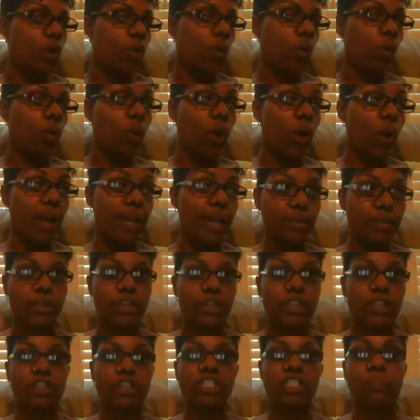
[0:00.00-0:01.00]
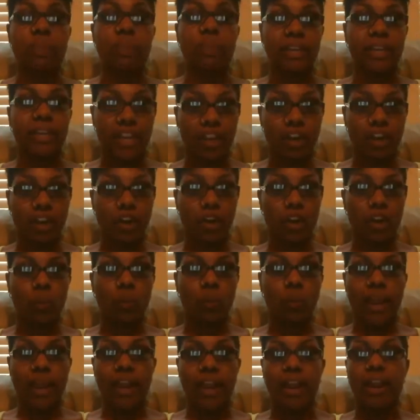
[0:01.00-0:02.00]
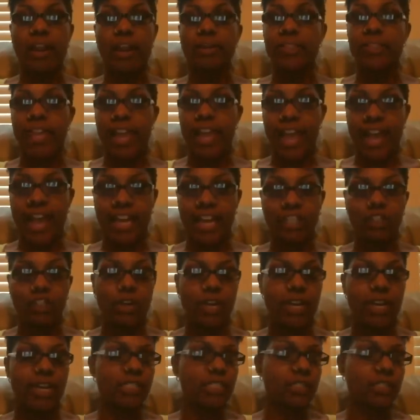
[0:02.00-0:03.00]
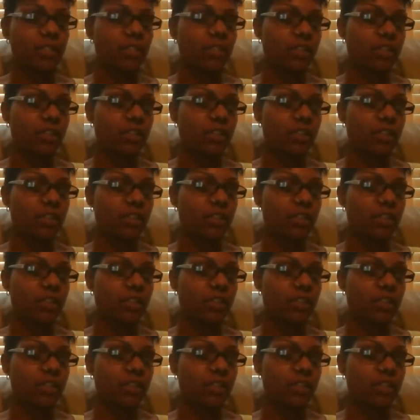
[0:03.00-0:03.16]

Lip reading: what you're spending on, where, the address.